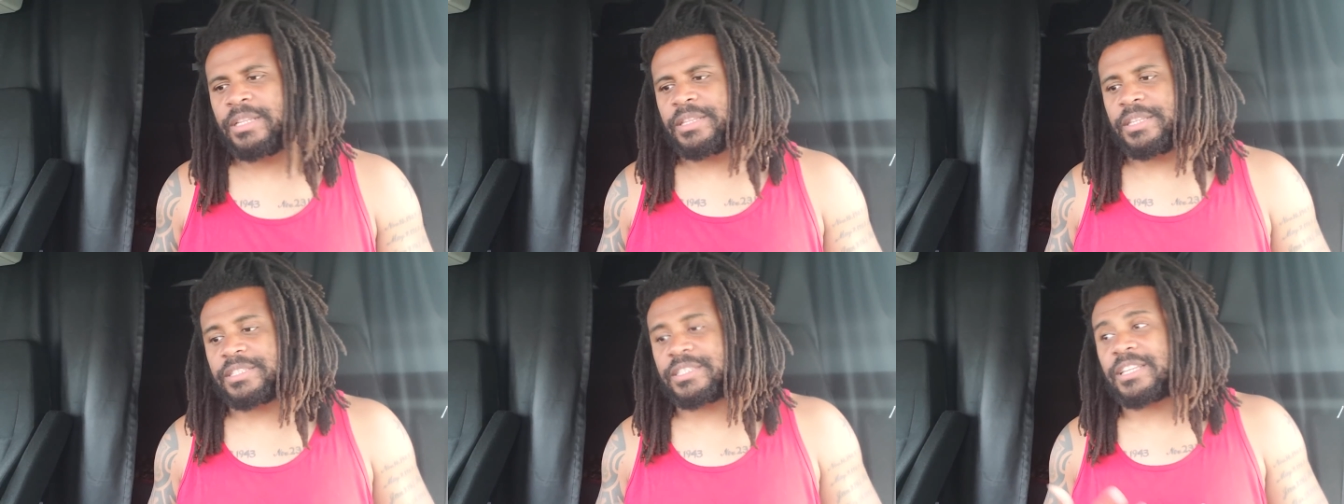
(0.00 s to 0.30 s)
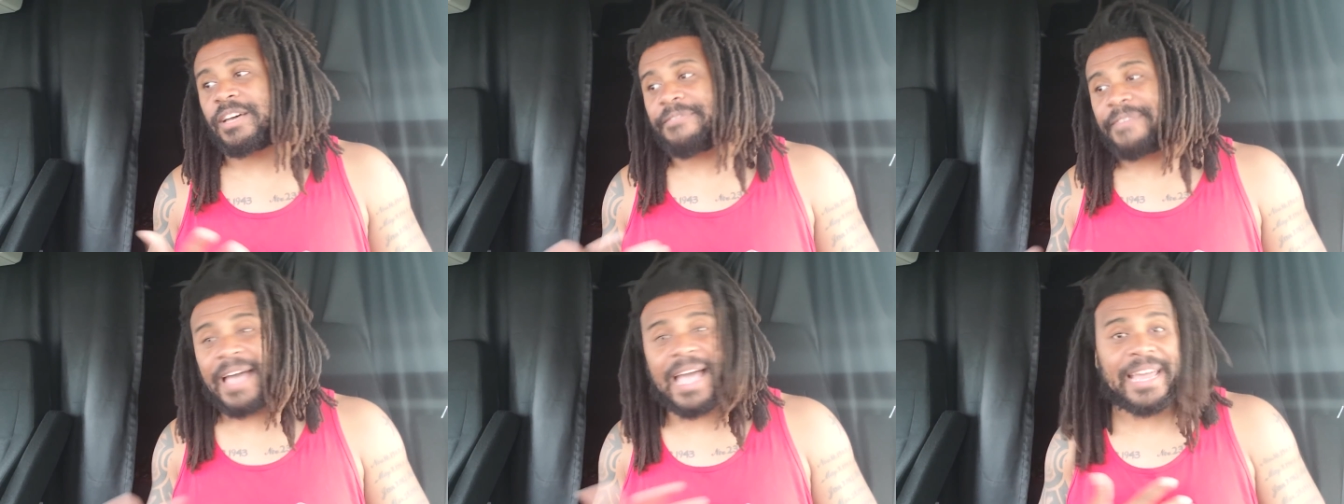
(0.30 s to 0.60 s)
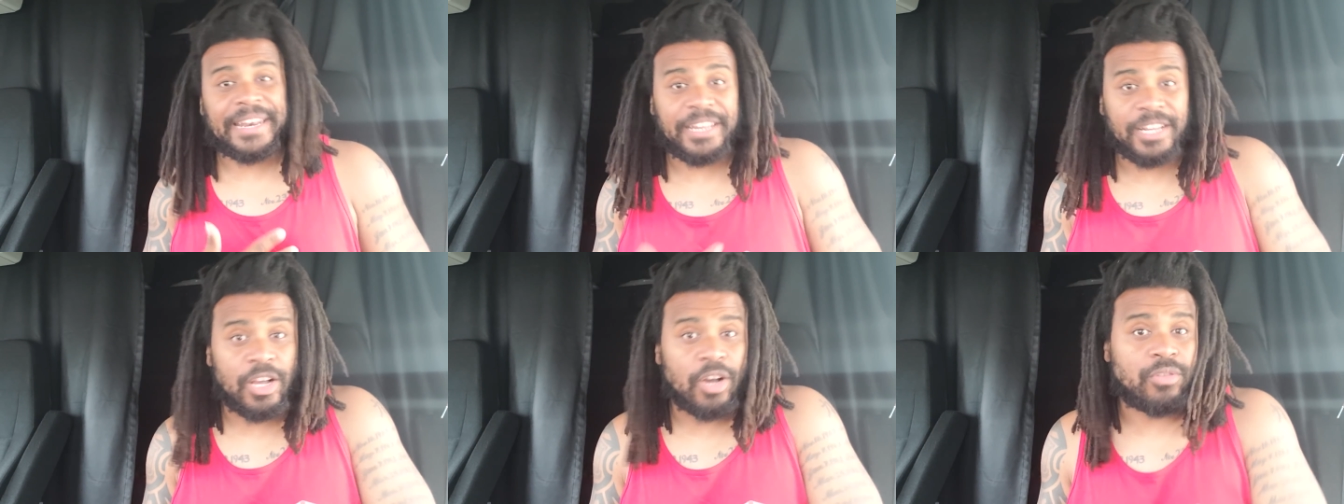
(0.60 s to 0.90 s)
the stuff I
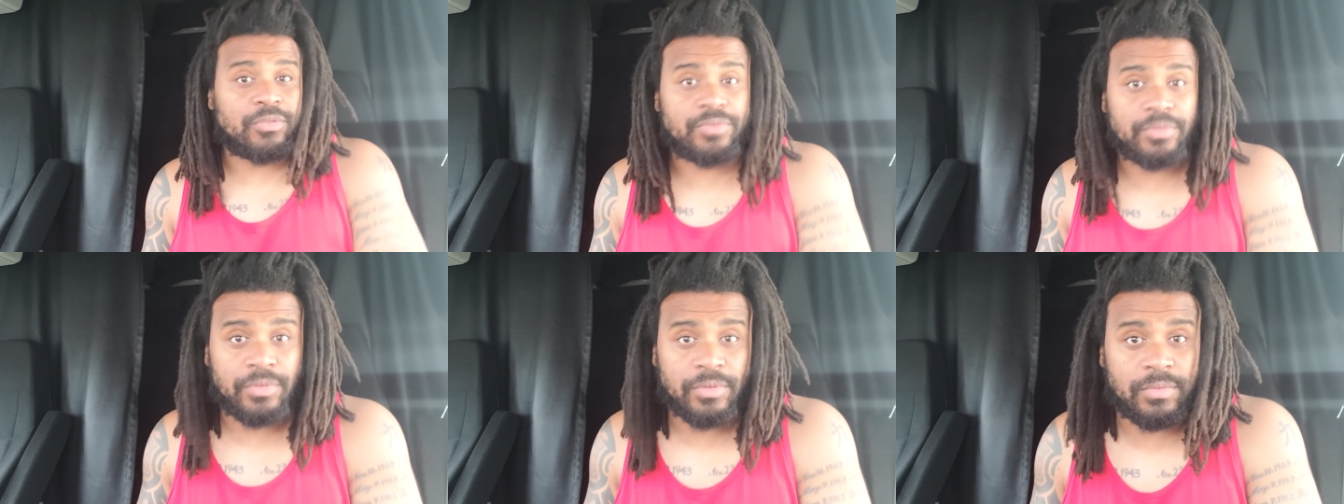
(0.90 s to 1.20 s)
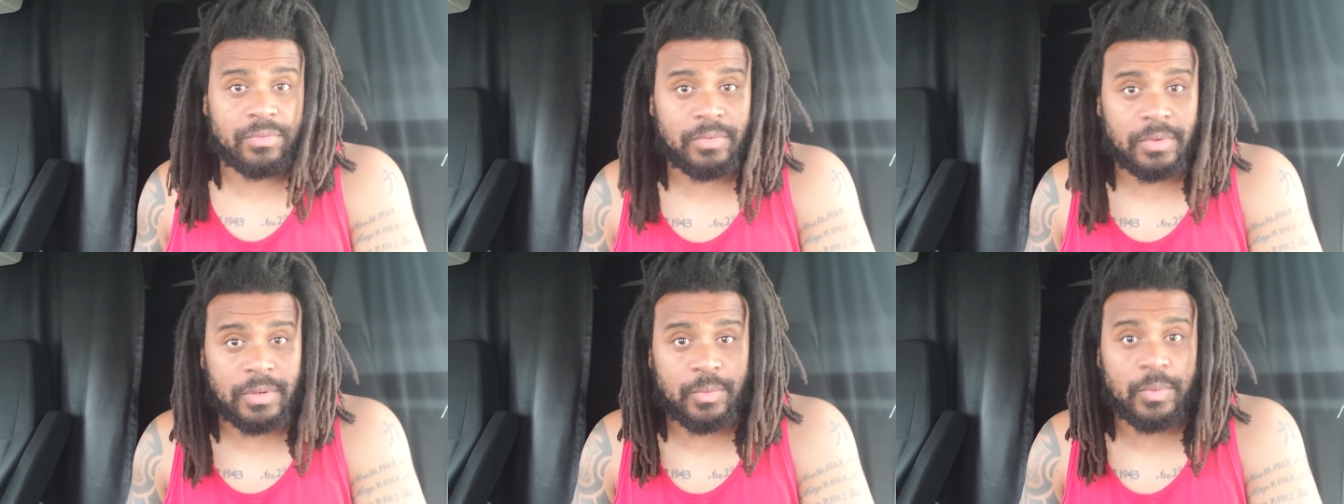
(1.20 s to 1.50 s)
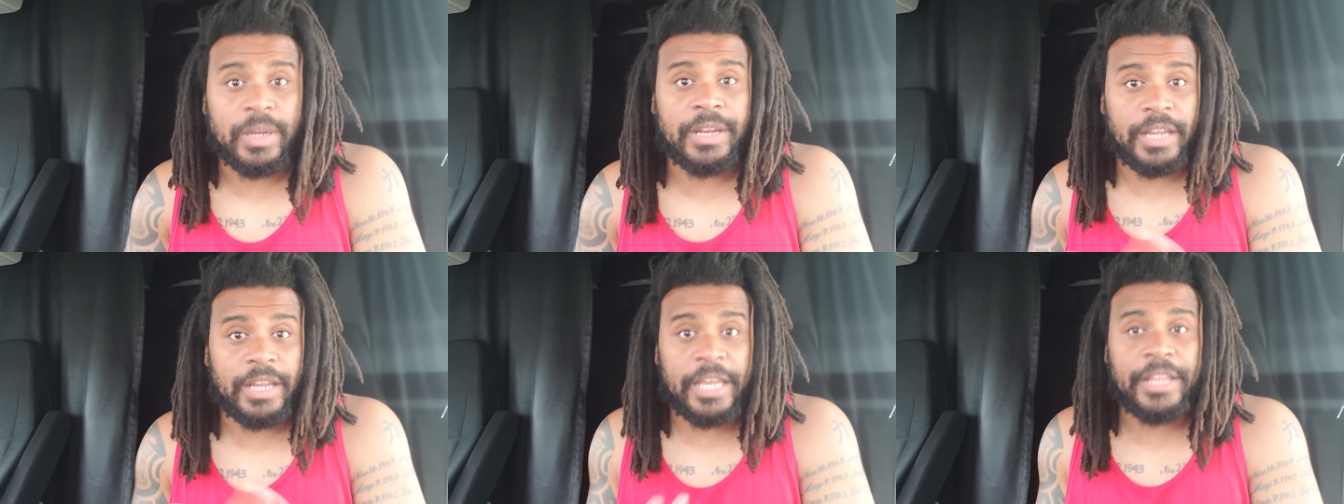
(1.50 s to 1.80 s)
had to go through
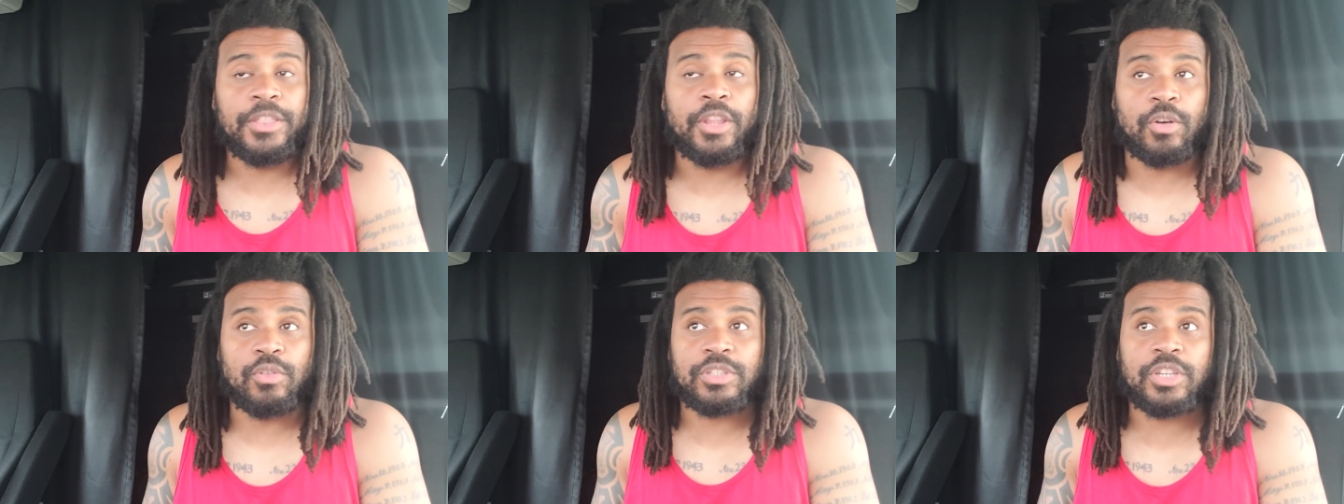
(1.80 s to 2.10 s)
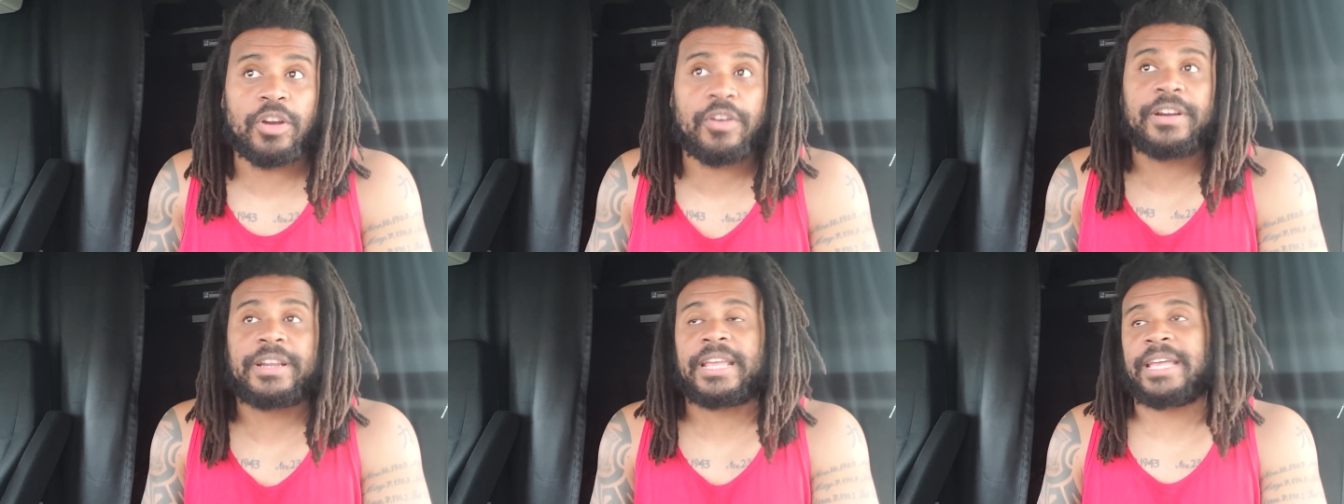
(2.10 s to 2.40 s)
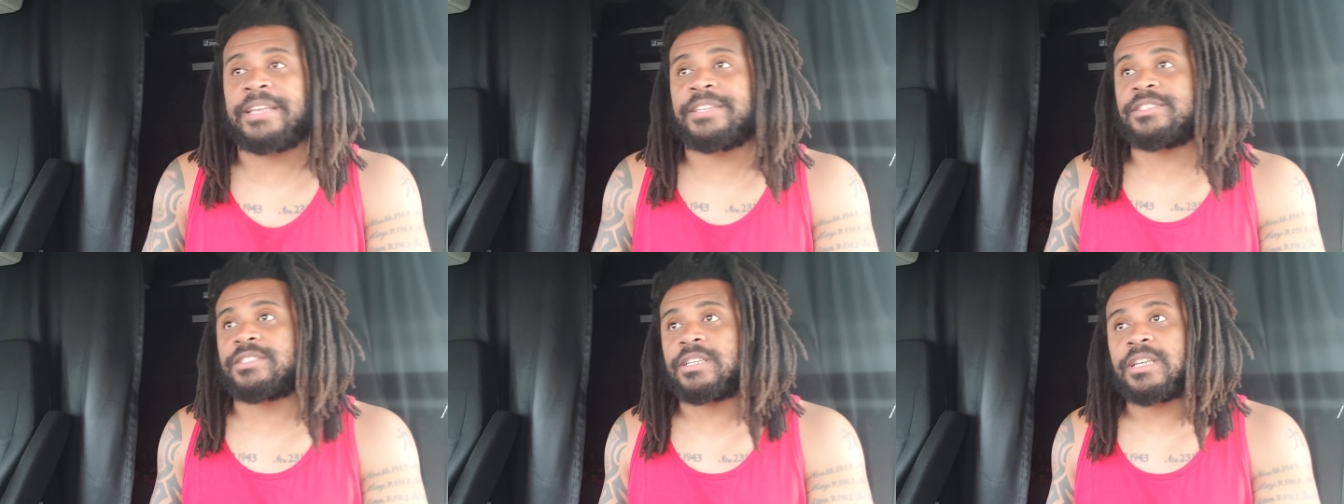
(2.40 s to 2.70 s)
in those
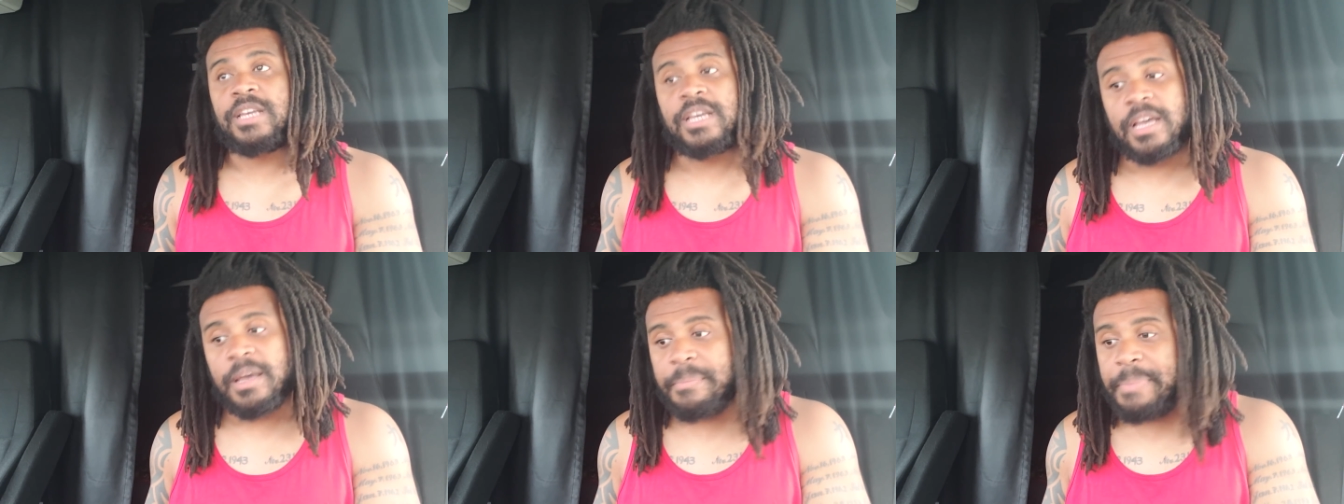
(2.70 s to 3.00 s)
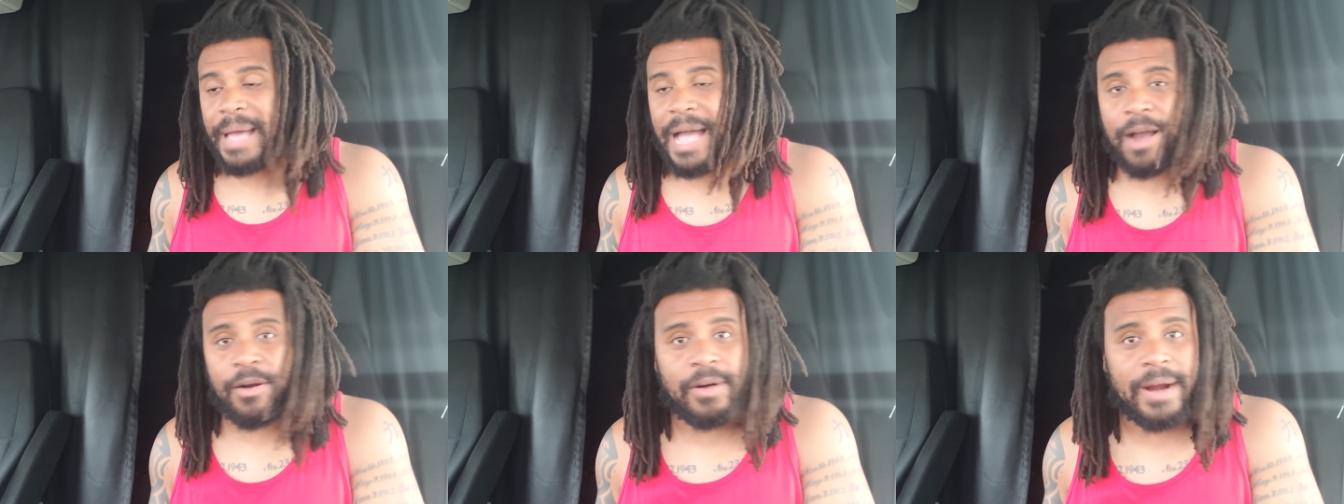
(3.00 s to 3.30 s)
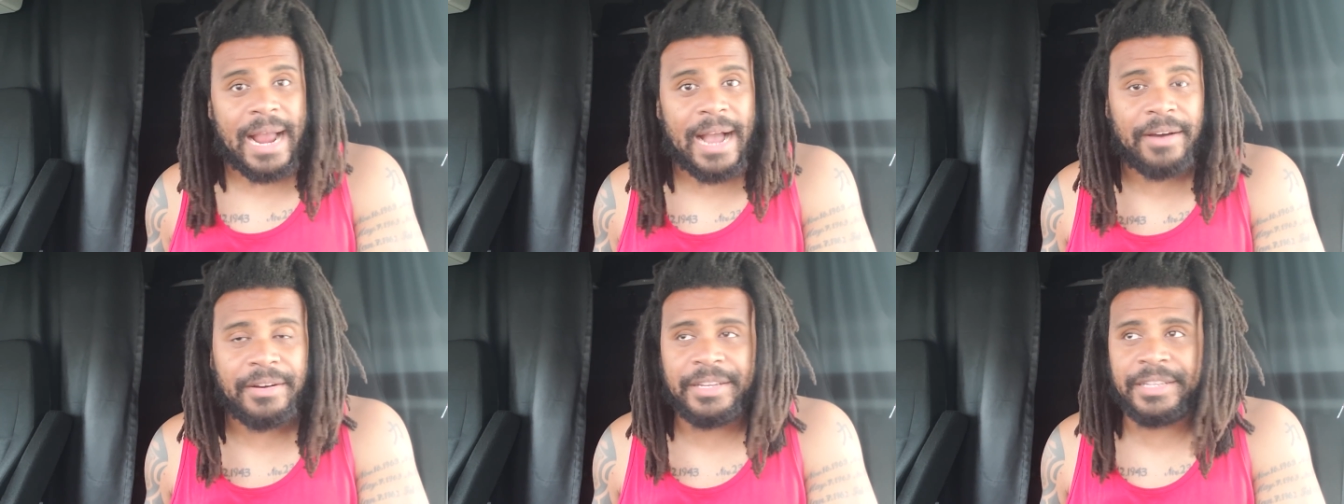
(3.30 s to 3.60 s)
hurricanes,
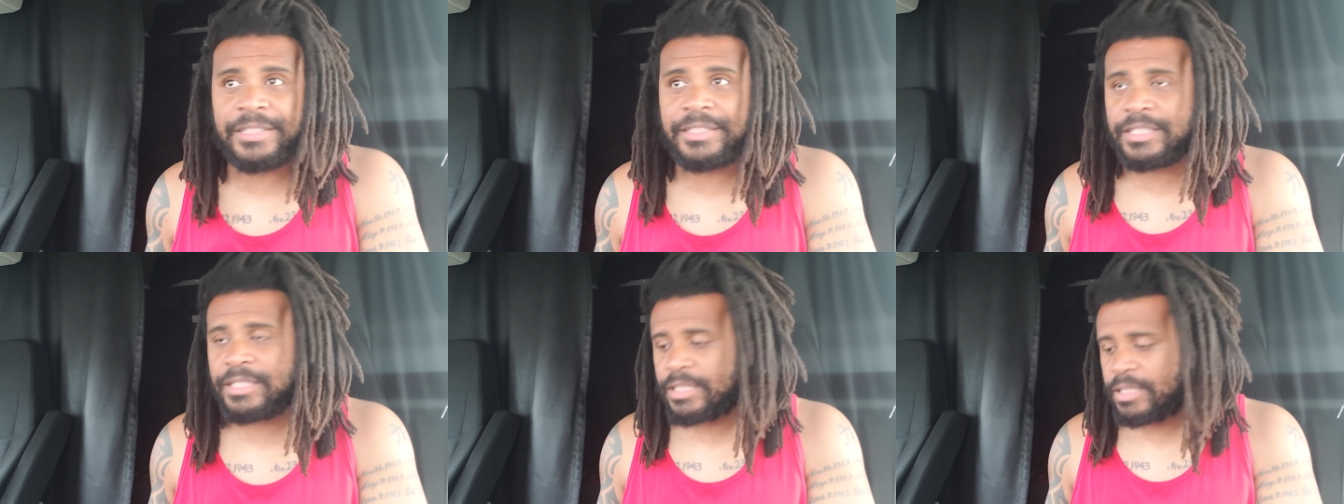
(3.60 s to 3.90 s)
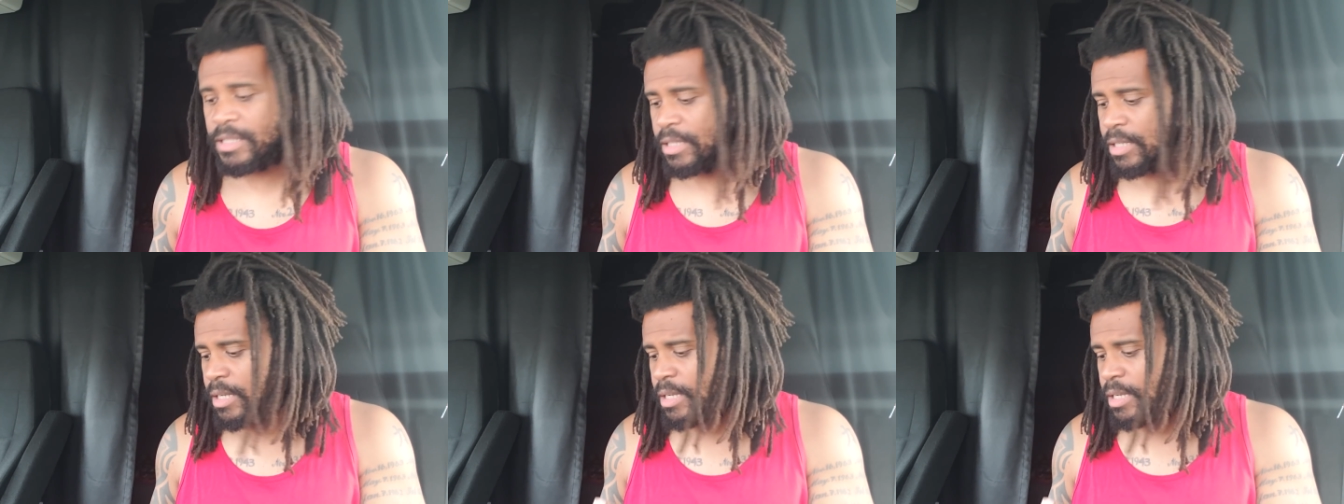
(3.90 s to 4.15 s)
power outage,